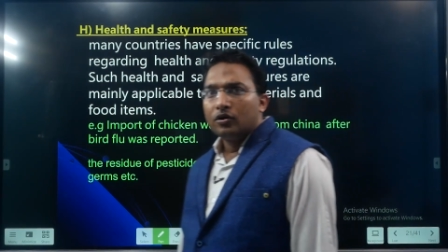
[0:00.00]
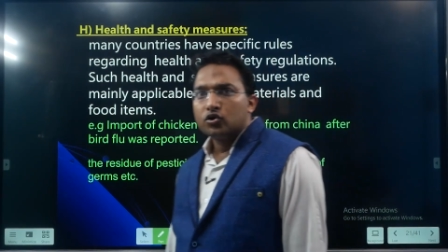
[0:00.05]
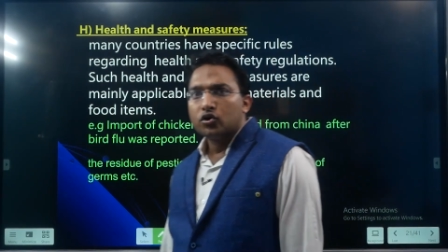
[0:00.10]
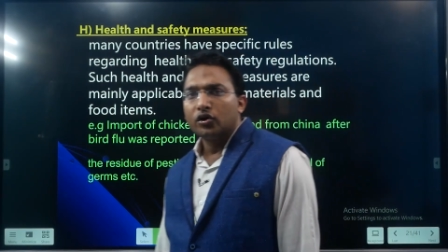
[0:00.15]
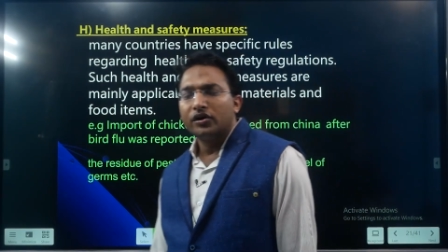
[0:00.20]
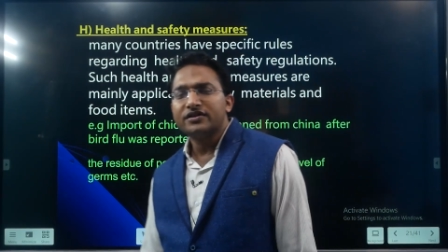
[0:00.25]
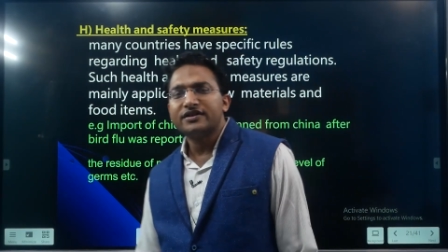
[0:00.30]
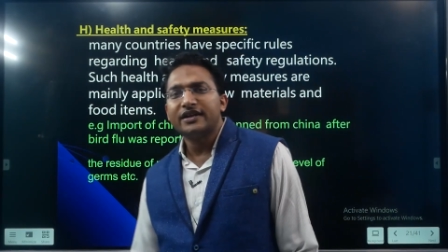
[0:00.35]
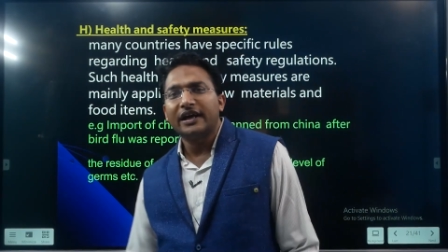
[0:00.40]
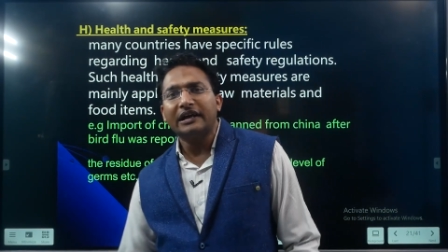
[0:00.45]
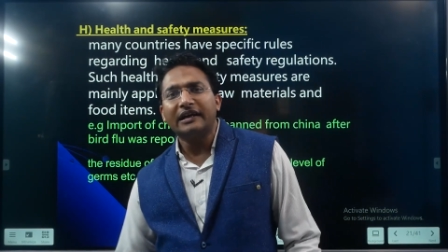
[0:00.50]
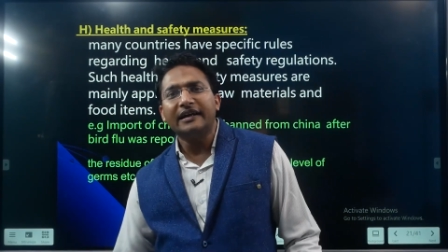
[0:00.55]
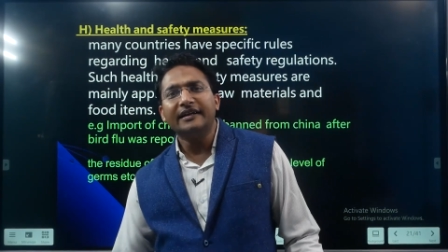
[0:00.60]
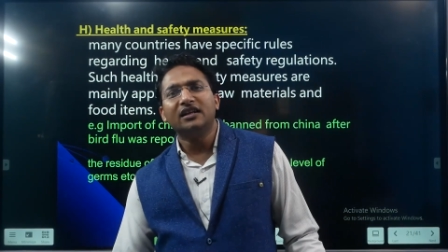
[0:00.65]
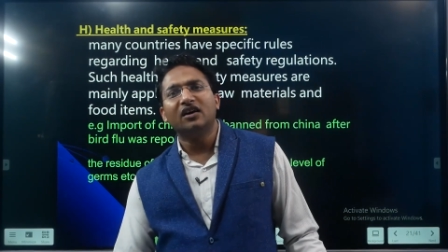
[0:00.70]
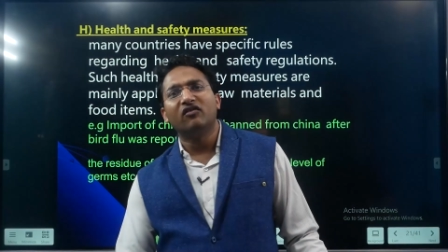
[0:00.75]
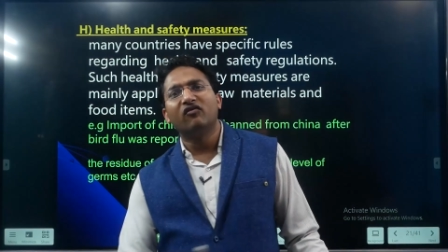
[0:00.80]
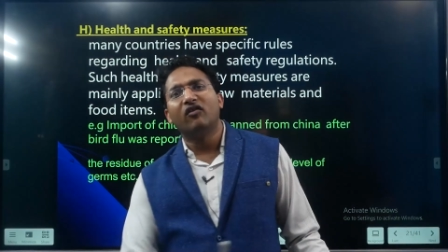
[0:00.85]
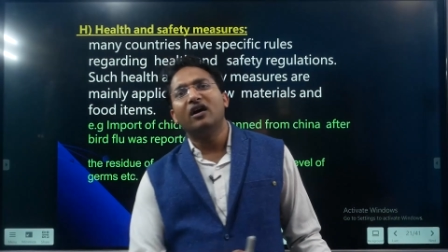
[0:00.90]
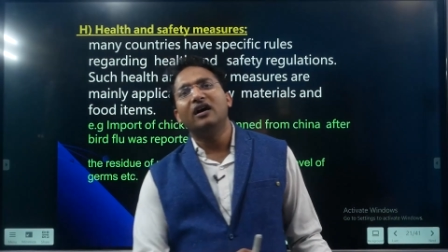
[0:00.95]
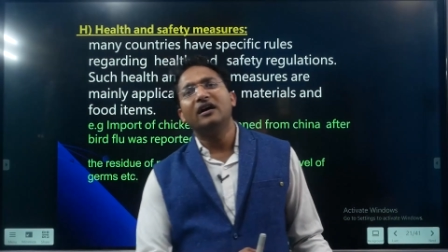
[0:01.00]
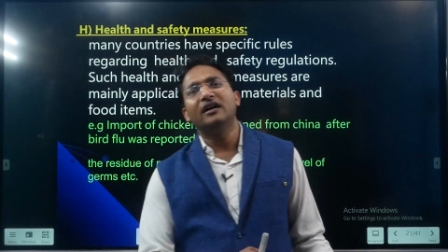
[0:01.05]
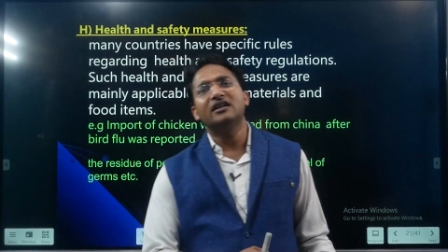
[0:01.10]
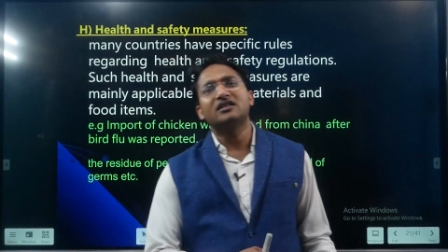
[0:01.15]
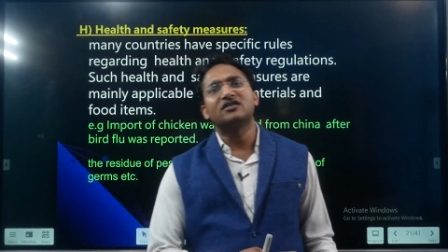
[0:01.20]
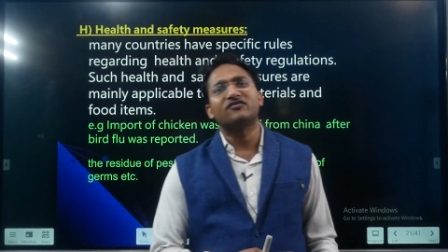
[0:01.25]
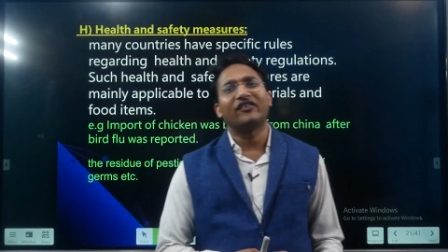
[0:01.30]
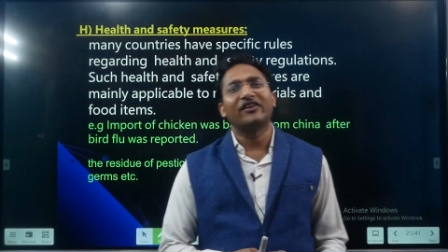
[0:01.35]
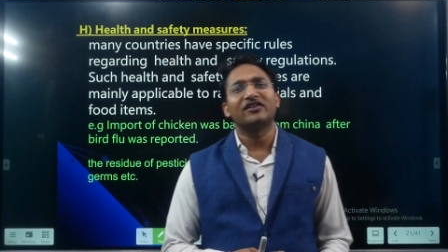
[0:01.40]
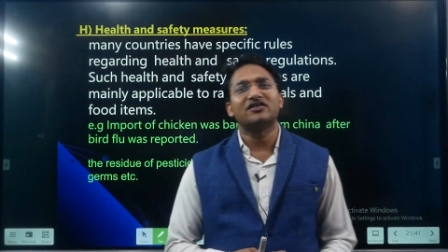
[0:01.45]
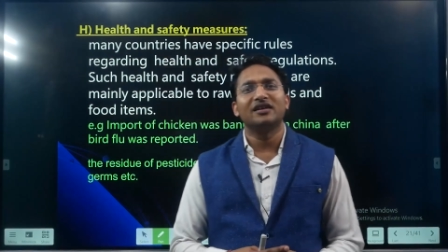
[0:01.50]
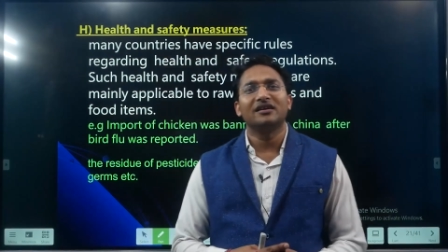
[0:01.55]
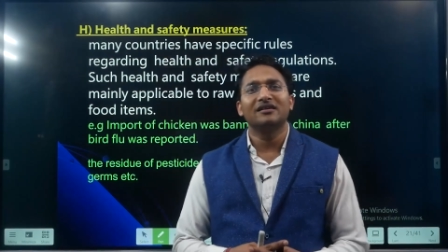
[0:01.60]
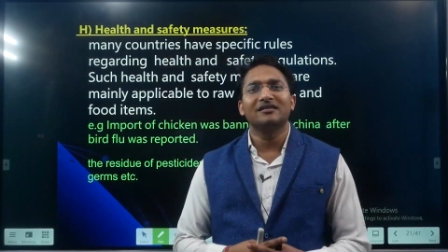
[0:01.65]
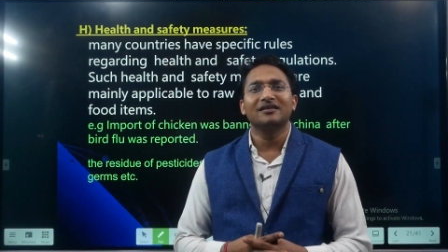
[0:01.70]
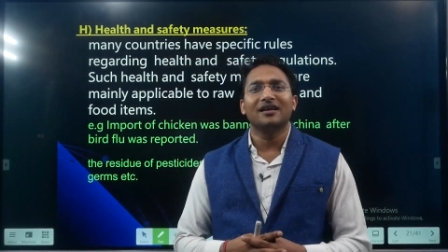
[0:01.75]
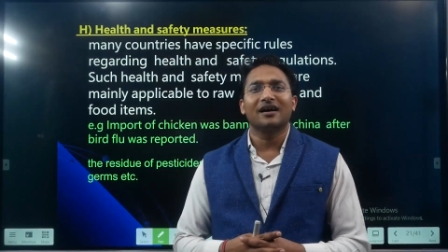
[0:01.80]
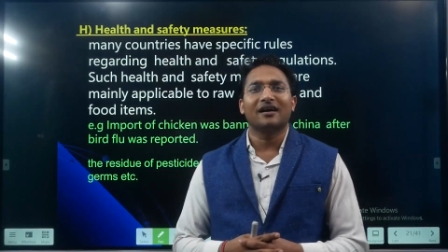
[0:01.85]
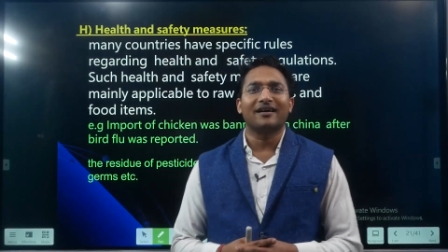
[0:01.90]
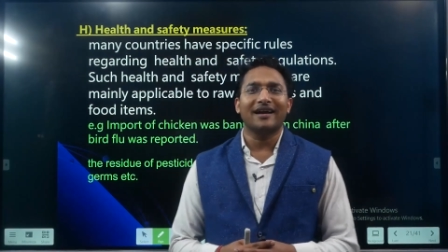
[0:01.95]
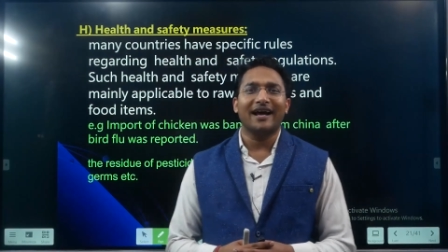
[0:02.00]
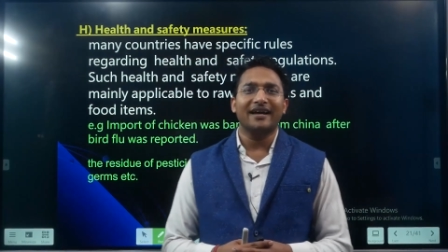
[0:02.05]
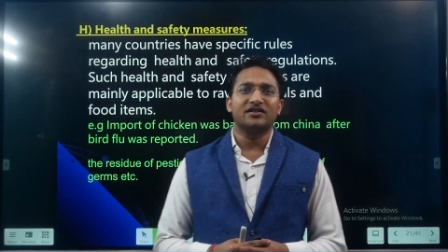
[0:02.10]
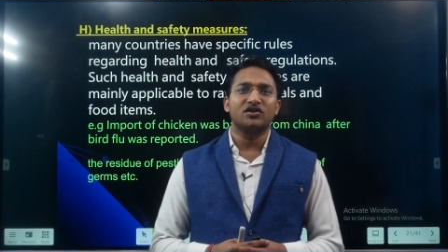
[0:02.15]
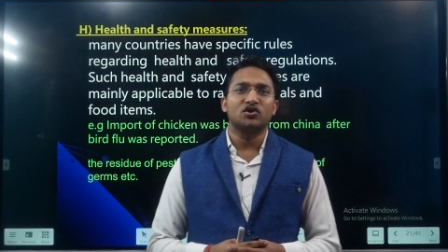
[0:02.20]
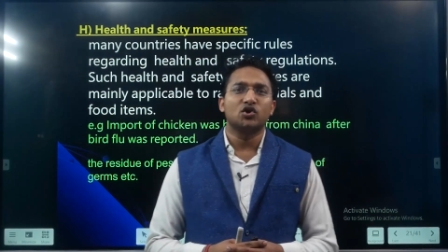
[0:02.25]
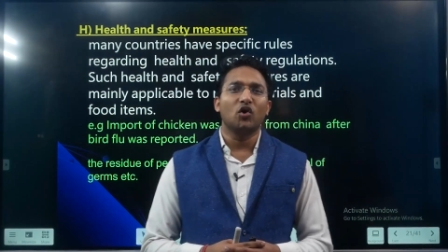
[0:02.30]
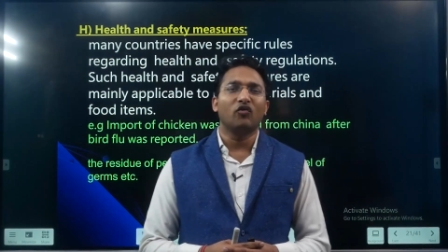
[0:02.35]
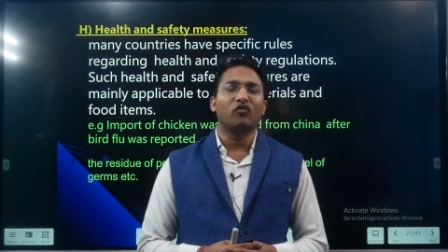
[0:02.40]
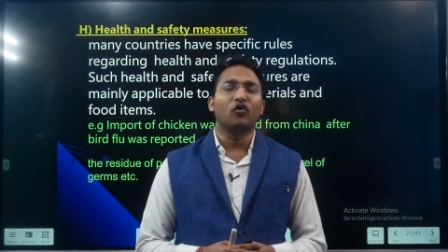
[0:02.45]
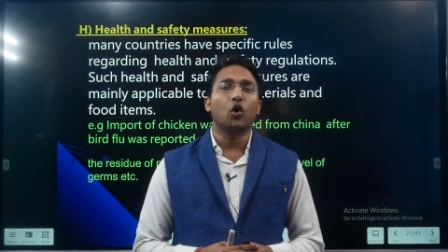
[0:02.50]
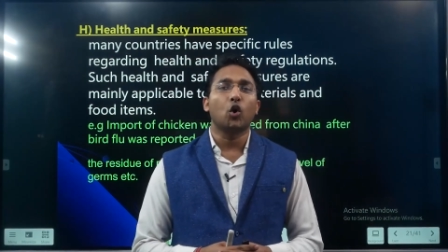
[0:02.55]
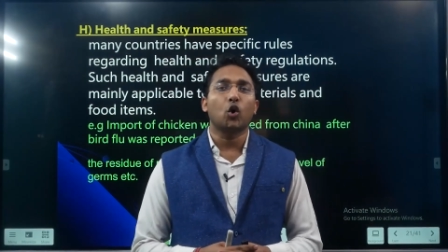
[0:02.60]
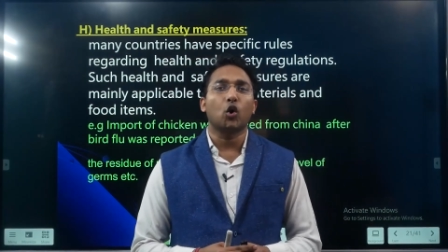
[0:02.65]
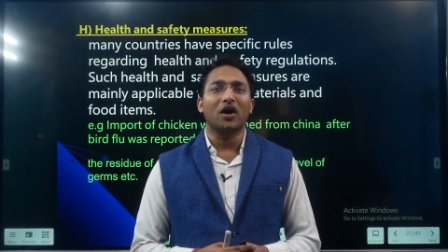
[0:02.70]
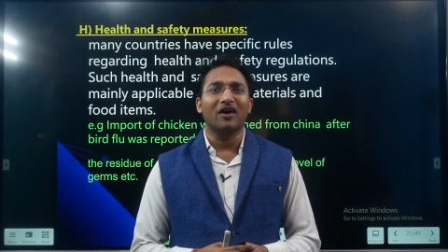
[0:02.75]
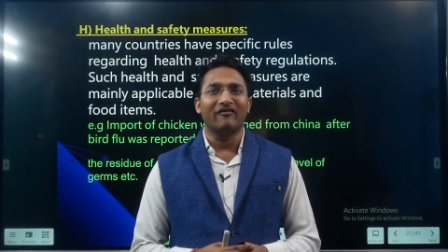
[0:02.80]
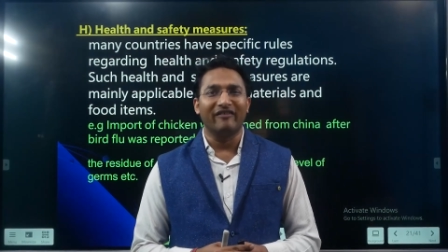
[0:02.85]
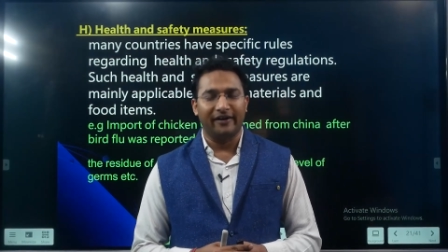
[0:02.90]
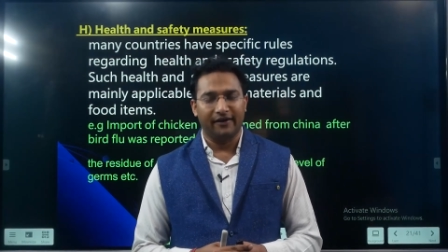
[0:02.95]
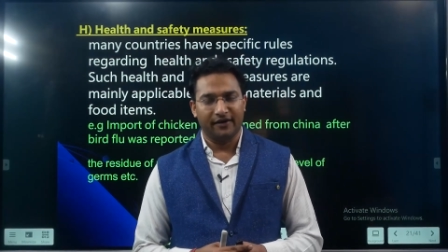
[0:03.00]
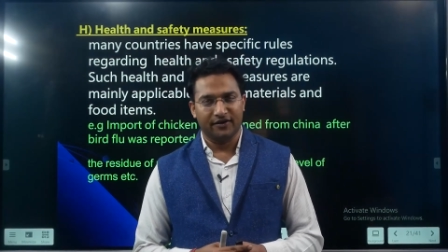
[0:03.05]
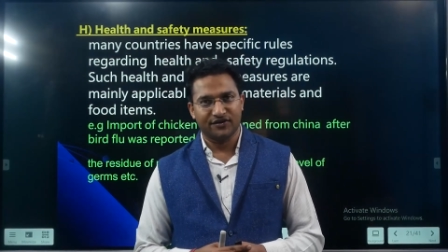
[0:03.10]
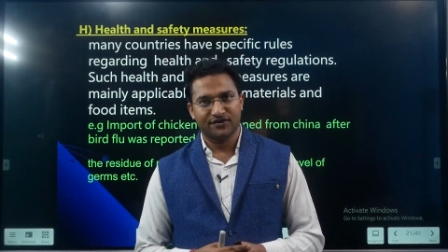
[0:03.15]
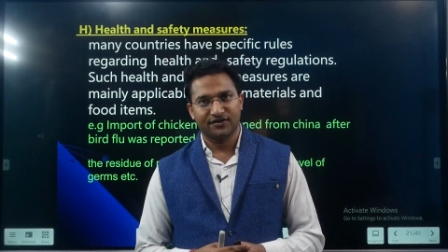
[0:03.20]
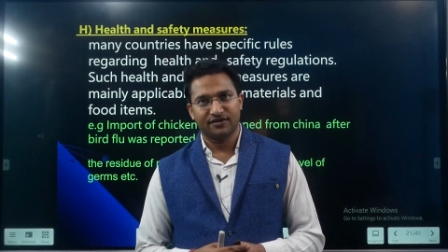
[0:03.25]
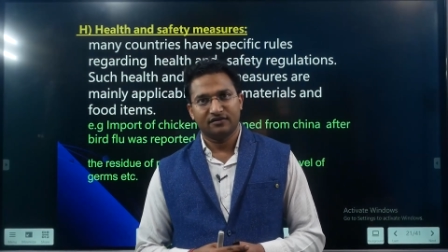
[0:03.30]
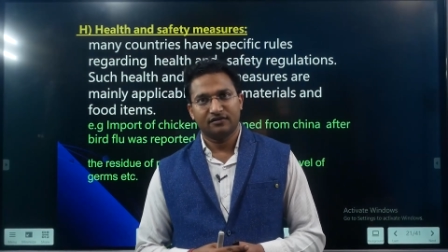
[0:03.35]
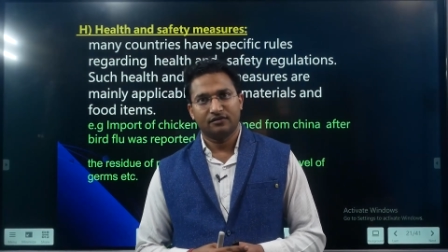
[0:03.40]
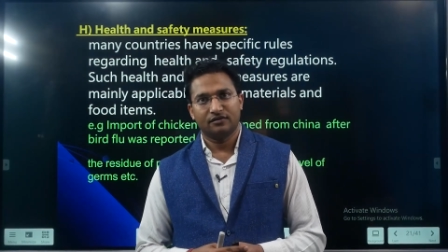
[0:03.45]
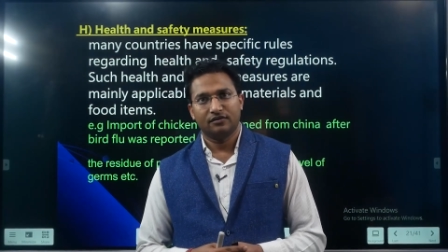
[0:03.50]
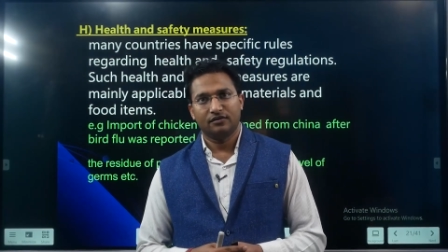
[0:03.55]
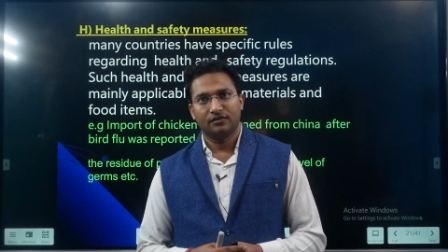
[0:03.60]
So recently the world is facing the crisis of coronavirus.